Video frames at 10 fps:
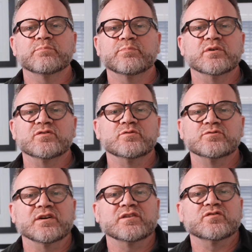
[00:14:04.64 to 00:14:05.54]
personal
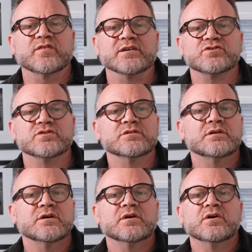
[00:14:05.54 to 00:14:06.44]
satisfaction
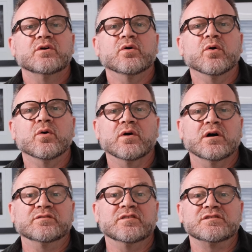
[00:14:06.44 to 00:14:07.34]
or
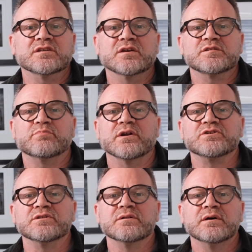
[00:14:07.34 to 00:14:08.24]
artistic
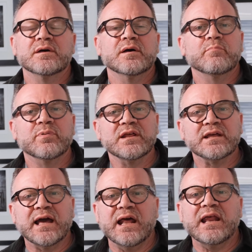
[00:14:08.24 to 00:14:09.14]
expression, but it
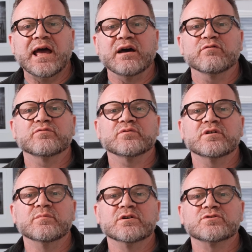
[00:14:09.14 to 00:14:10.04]
can have
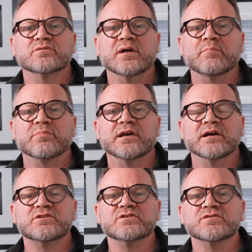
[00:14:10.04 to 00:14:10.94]
commercial
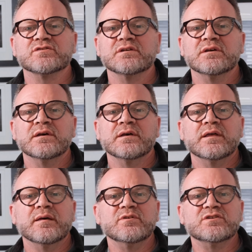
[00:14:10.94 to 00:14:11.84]
applications.
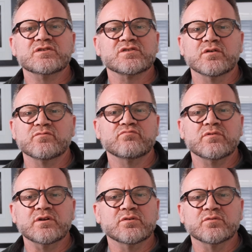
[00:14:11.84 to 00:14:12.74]
Images of
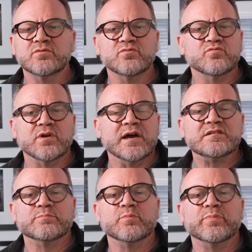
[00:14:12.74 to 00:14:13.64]
real,
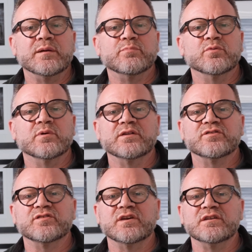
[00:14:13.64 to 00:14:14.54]
relatable people and
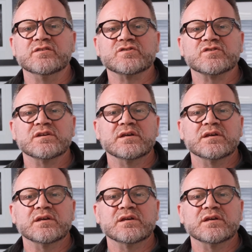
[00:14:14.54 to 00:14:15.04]
scenes